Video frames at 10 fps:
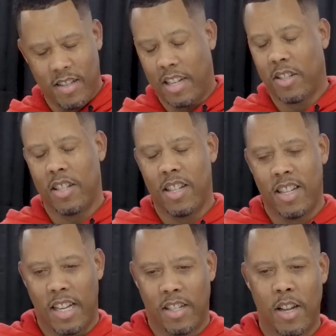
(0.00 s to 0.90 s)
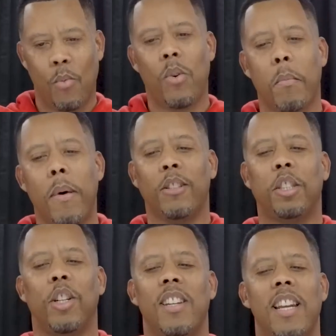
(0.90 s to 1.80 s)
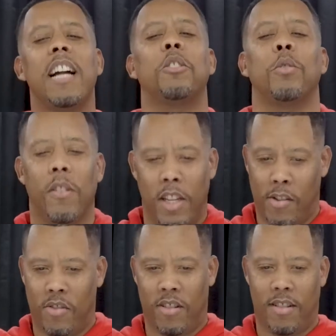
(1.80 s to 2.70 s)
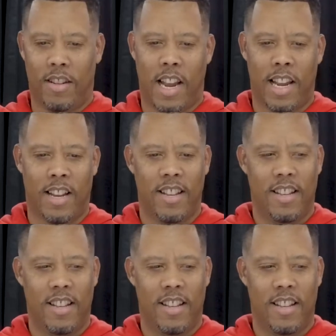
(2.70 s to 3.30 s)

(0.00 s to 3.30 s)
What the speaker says: That's good. That's good. What about your natural gifts? Right.